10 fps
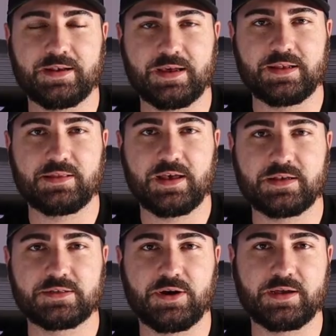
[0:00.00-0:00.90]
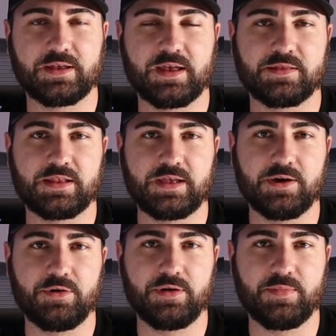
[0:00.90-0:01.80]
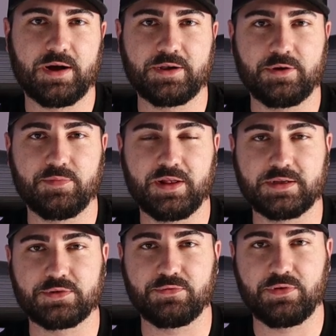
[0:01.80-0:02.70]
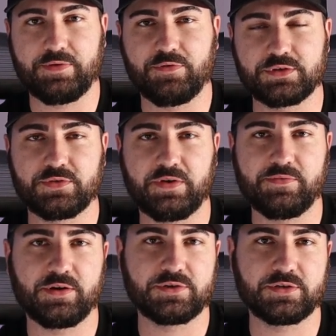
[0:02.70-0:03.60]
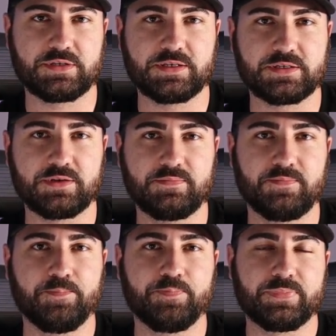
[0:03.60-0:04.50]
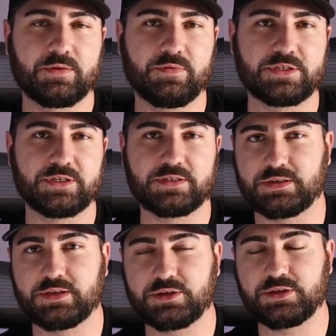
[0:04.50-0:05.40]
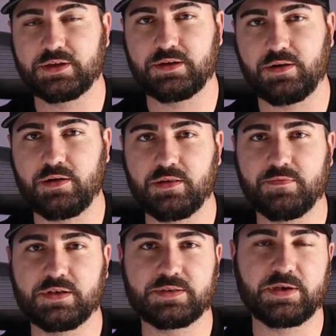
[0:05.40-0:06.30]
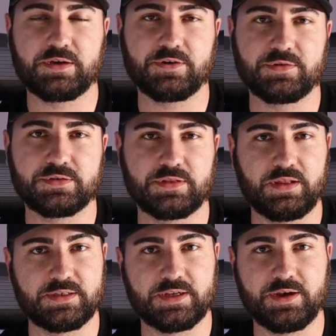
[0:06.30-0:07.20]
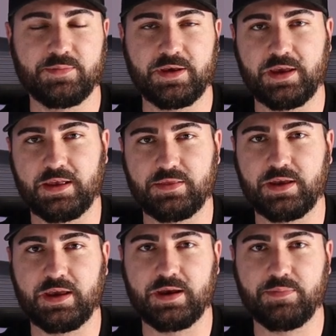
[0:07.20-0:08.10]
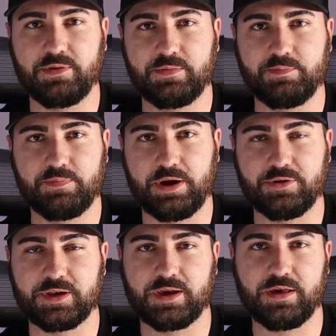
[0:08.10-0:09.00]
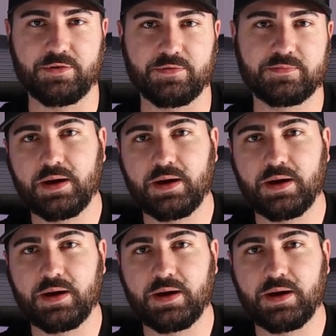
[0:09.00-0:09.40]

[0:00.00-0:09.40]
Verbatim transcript: And I did that so I could get the OEM Audio Plus Reference 500 system, which is essentially all of the speakers, the sub, and the amp paired together.